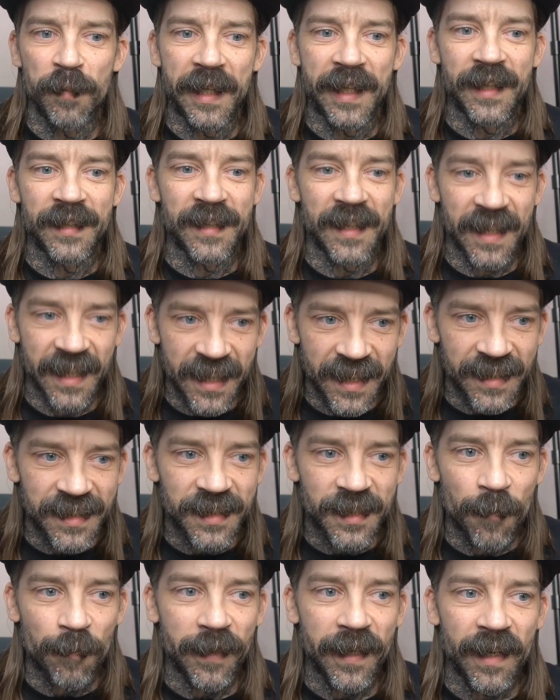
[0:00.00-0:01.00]
because it is
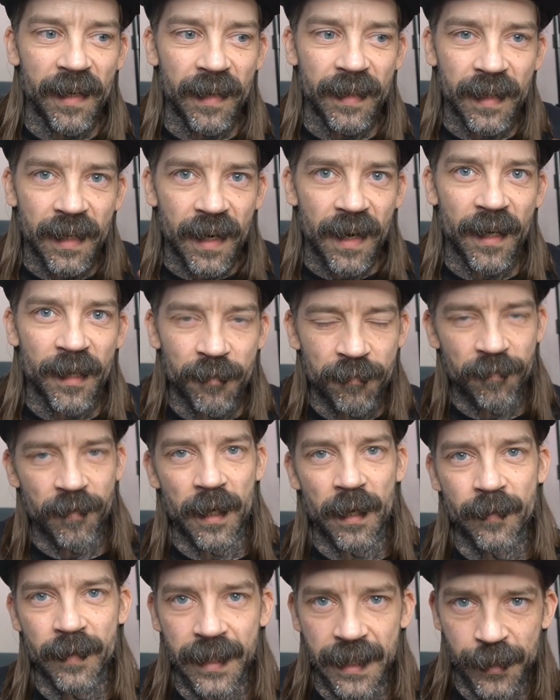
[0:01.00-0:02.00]
something I kind of
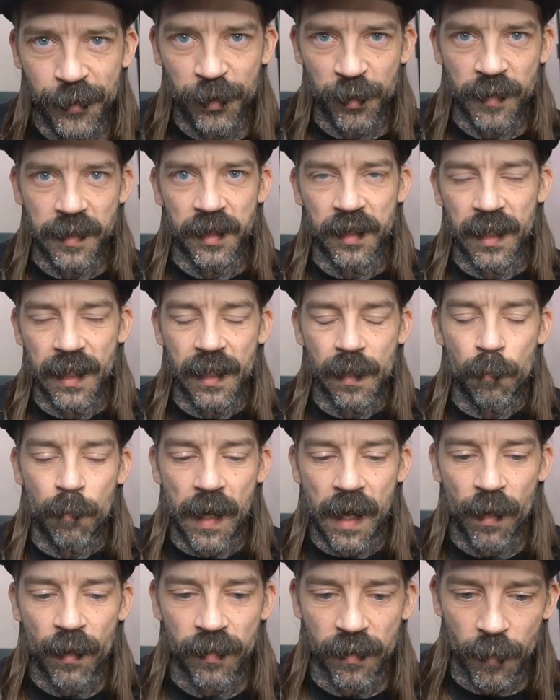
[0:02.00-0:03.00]
found interesting
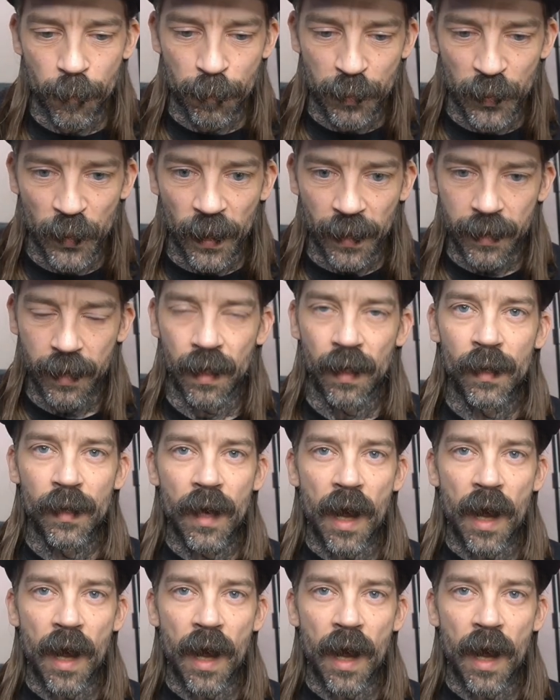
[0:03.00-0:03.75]
about the book.